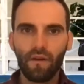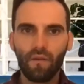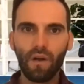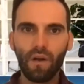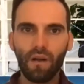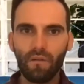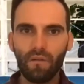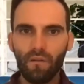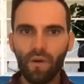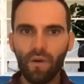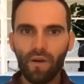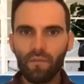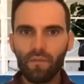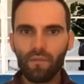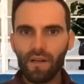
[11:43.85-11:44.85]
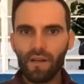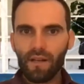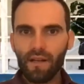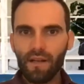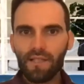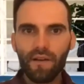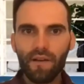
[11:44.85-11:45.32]
Well, when a
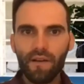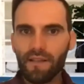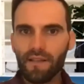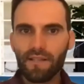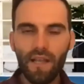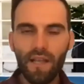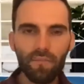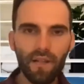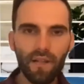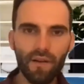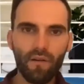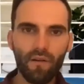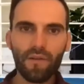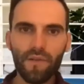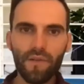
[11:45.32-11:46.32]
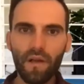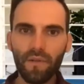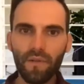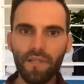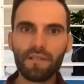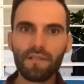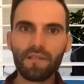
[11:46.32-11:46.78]
client's creating an estate plan, you're also
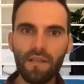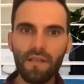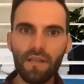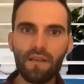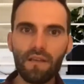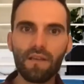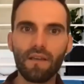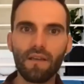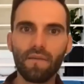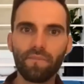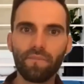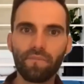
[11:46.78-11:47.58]
able to see